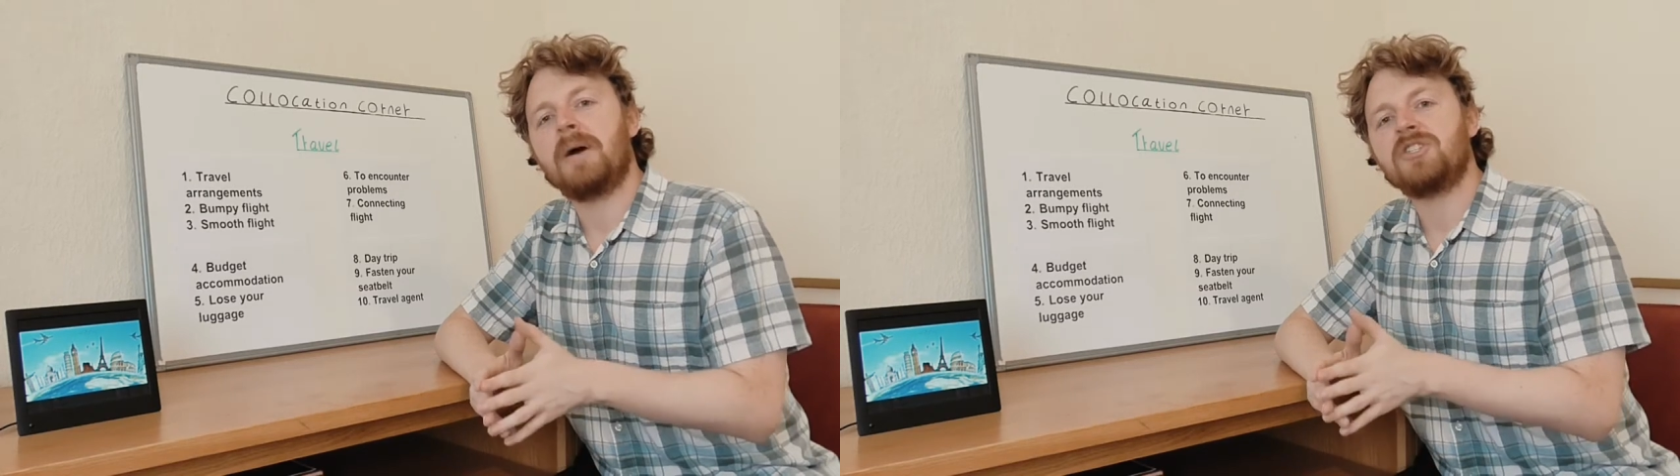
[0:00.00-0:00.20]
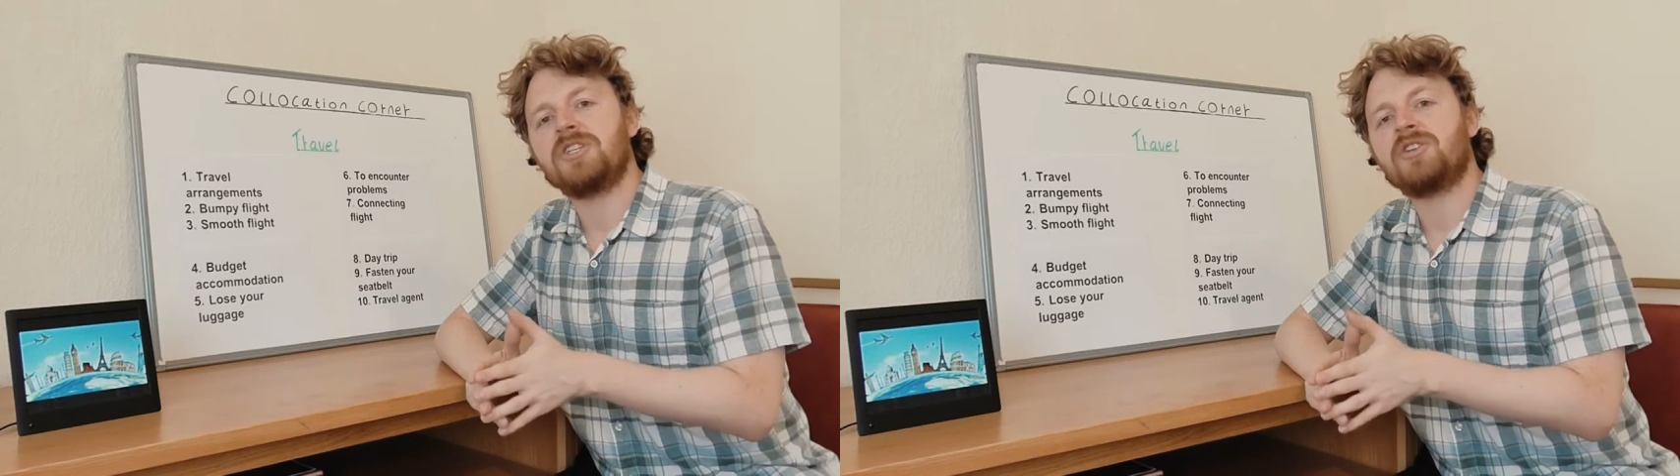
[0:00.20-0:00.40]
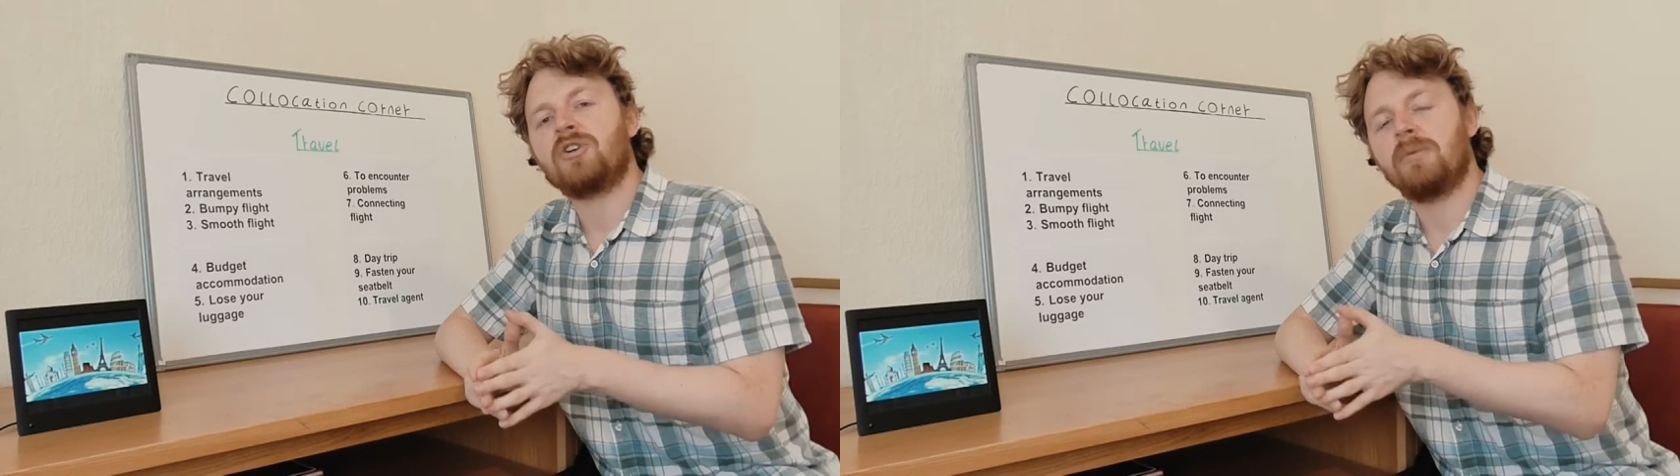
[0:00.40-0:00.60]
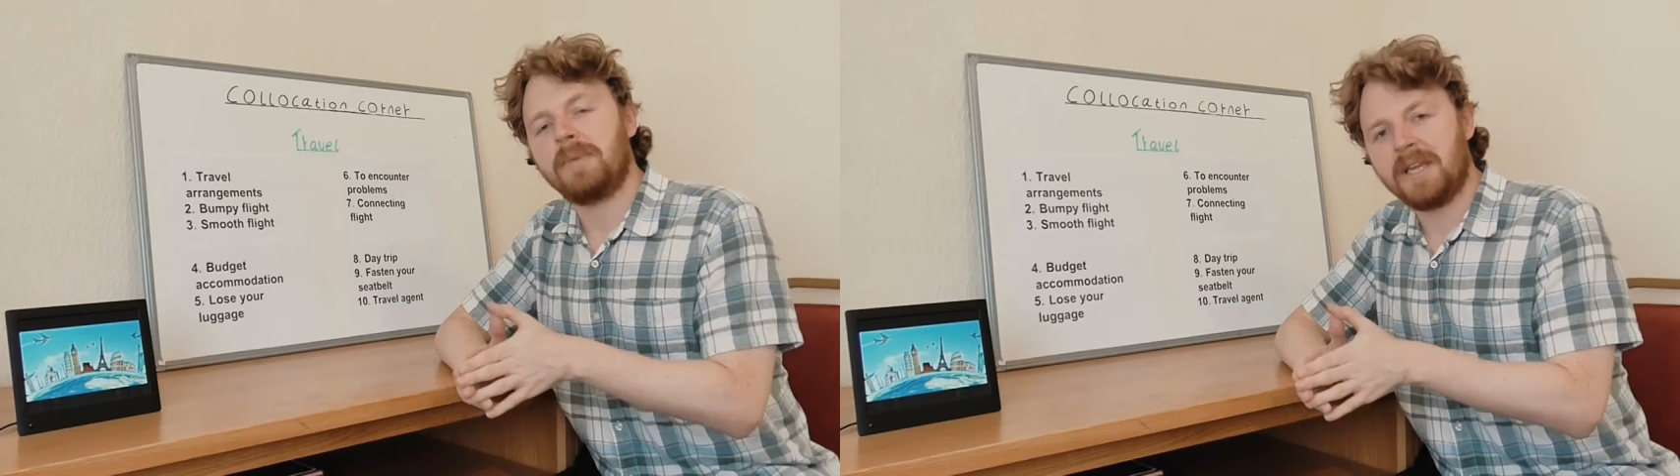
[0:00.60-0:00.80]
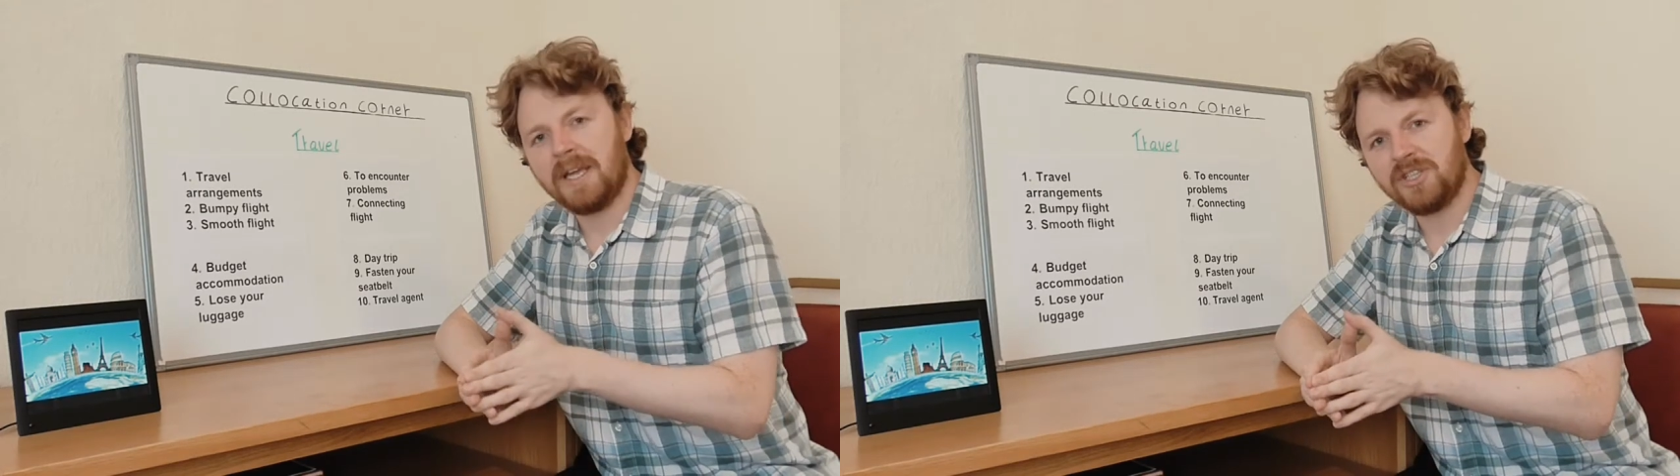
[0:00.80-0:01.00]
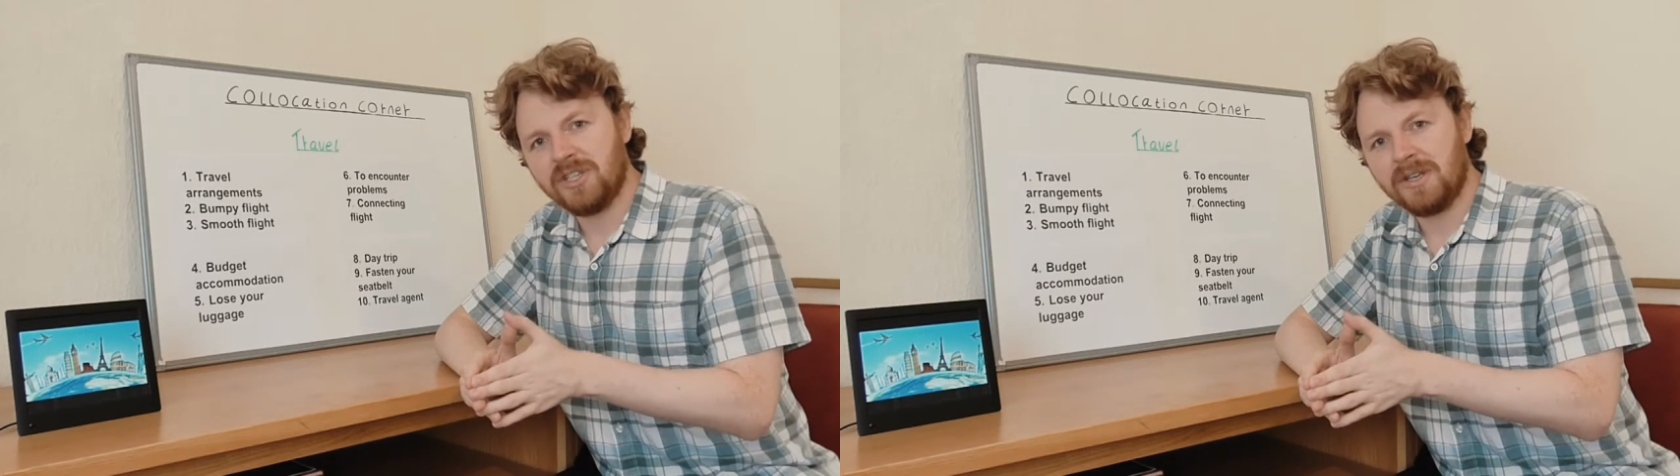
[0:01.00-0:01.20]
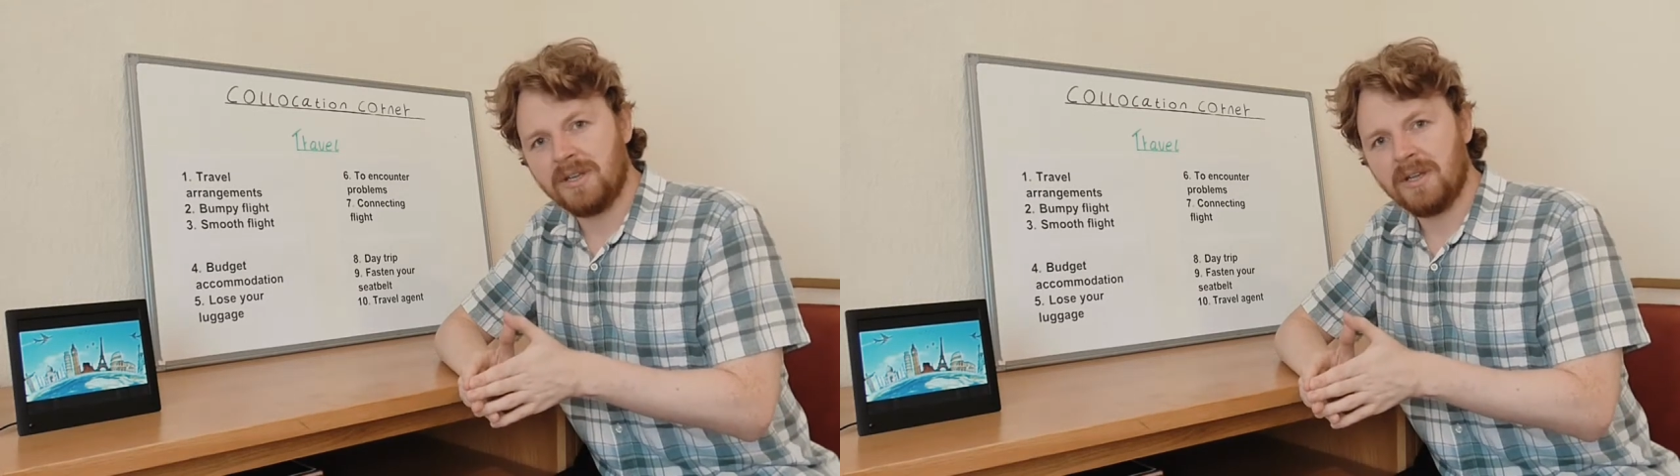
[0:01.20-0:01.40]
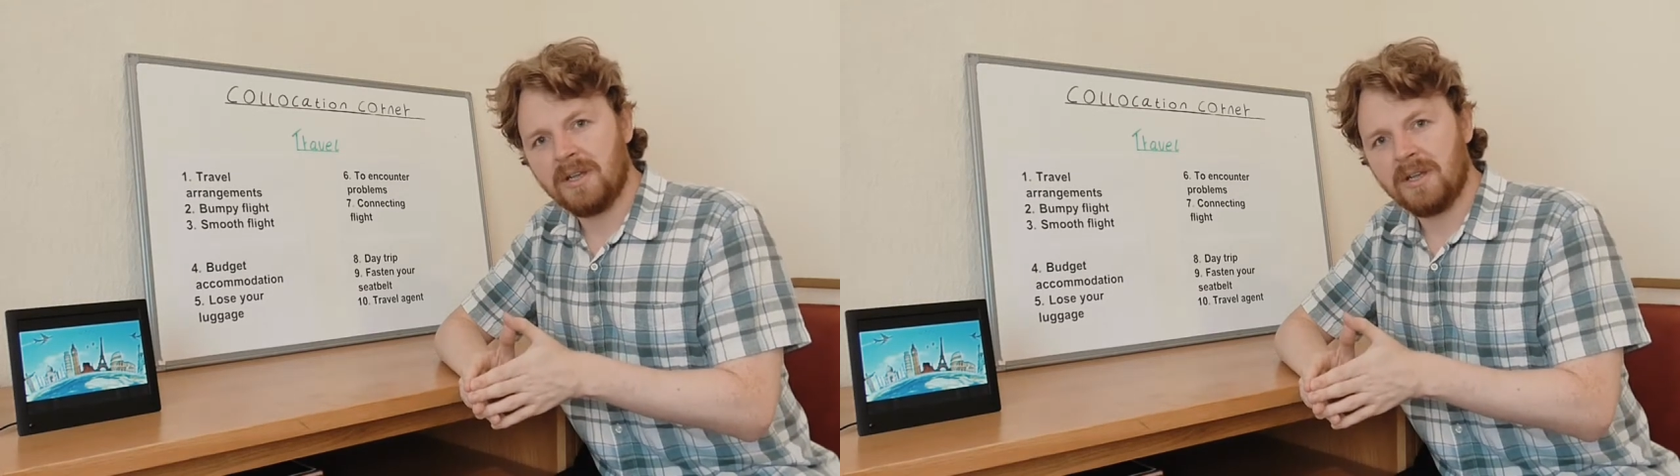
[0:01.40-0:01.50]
budget accommodation